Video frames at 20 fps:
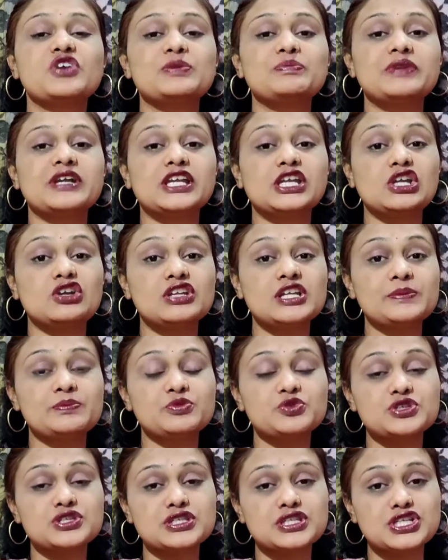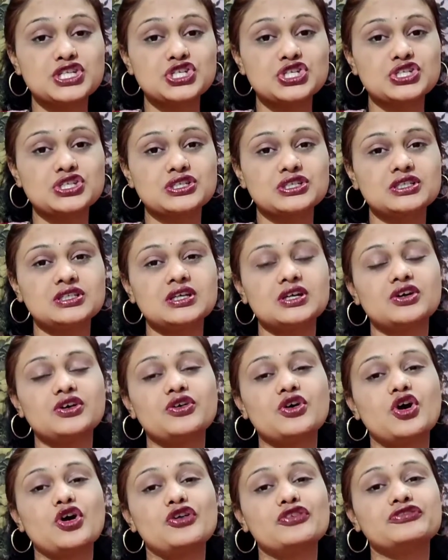one peculiar position
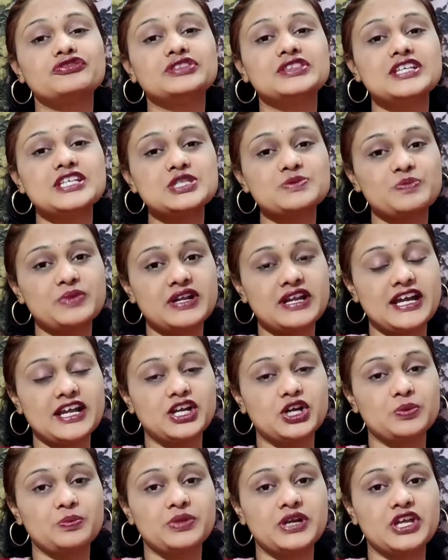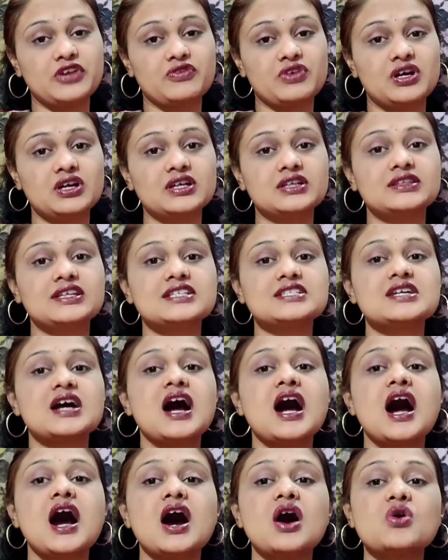of this Paraira breva, that
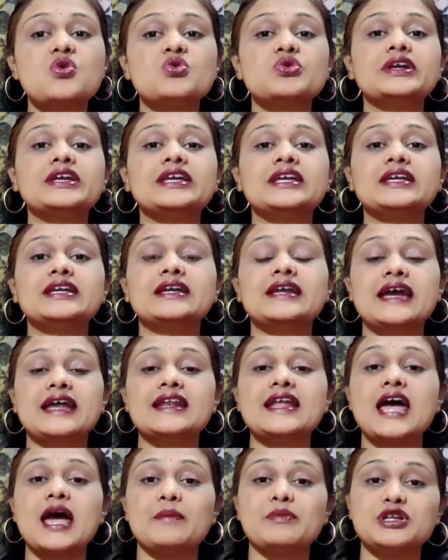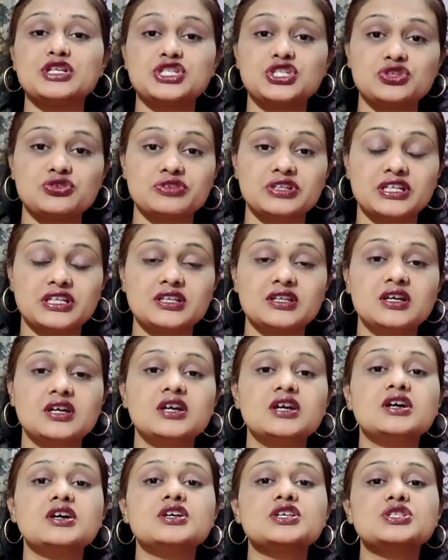how he can emit urine.
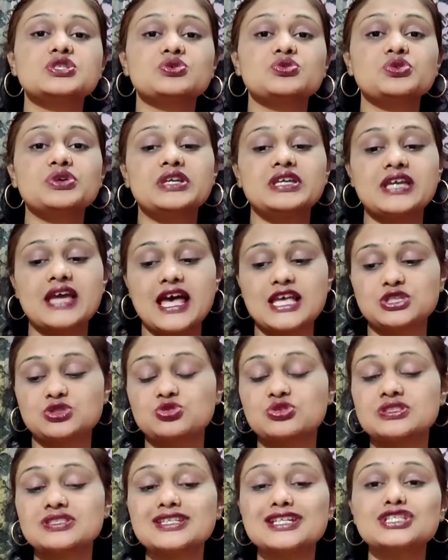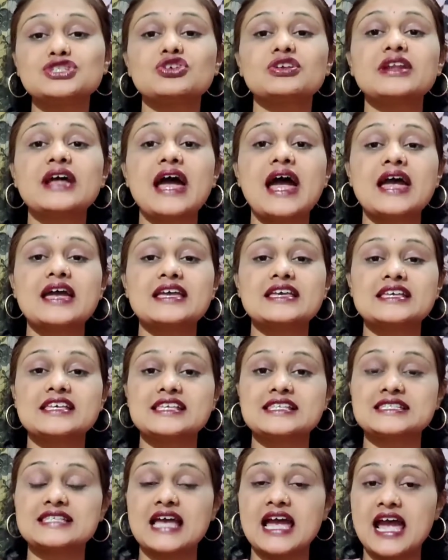So he has to sit on
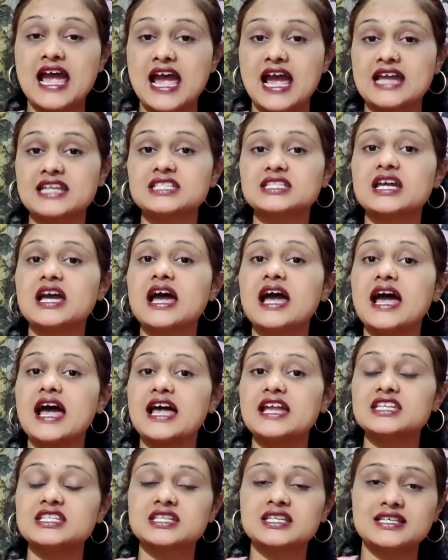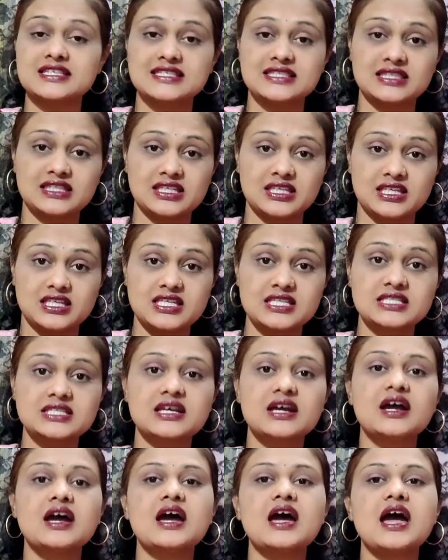his hand and his knees,
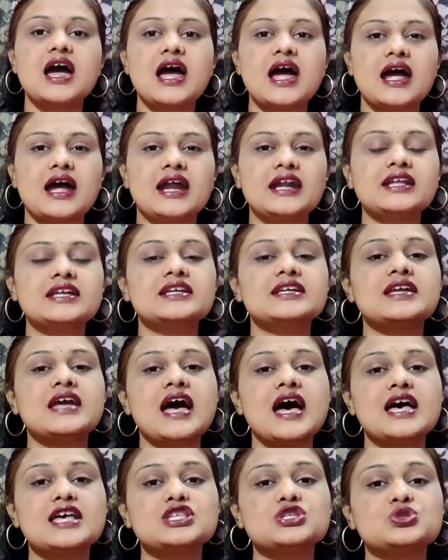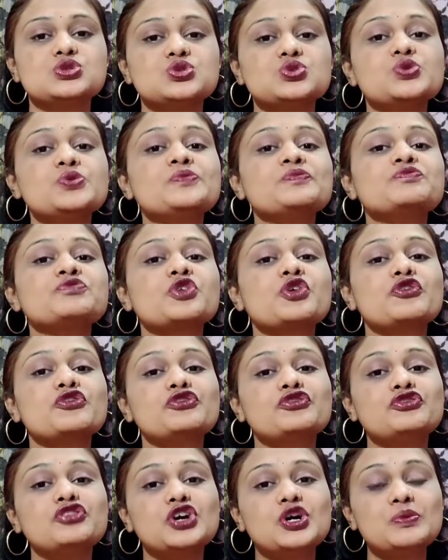and he has to
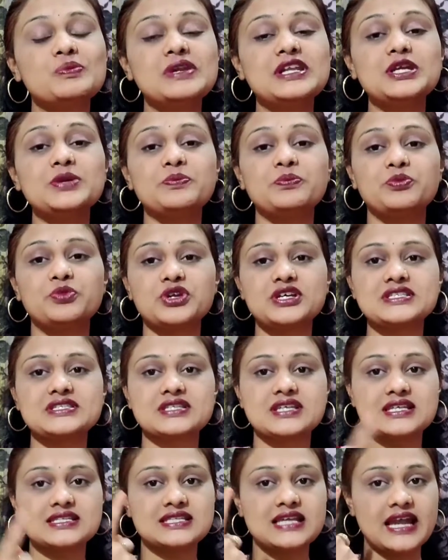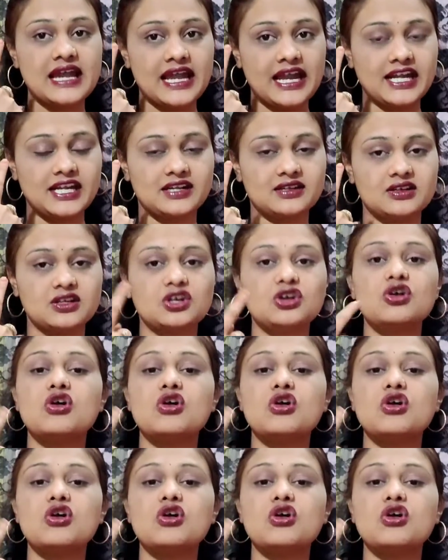firmly press his head